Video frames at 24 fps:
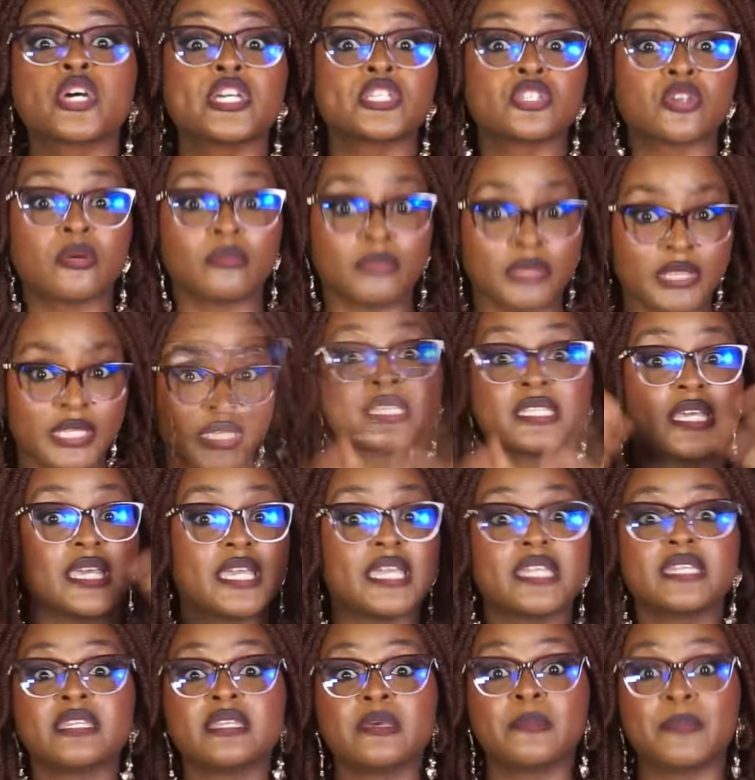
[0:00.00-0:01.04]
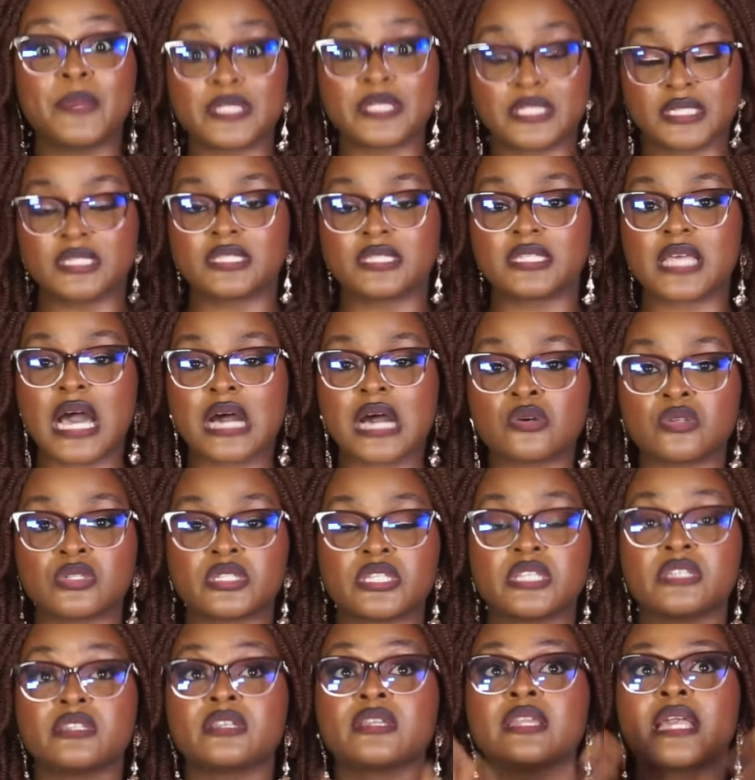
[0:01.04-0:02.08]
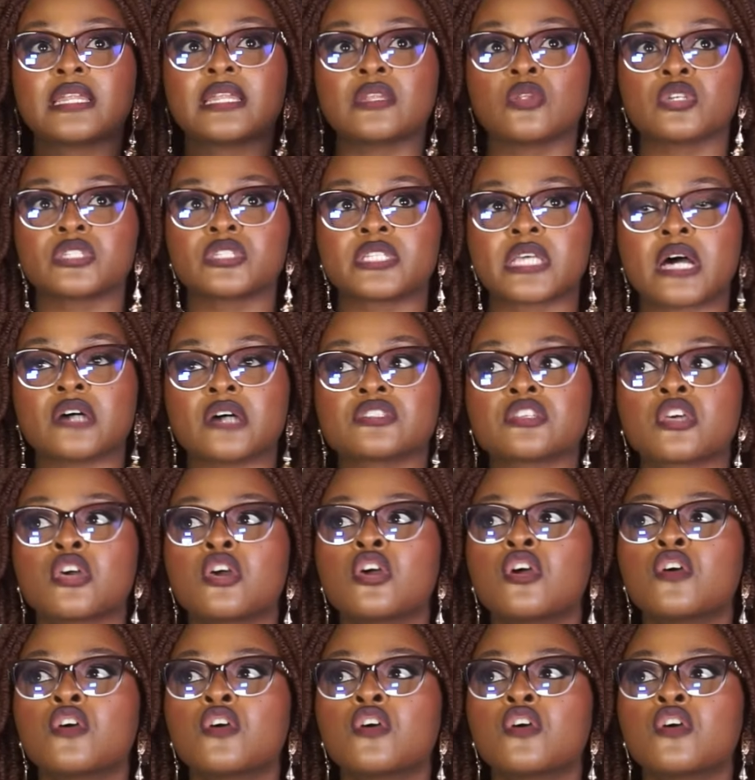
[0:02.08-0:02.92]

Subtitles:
something in the person's house, in the landlord's house.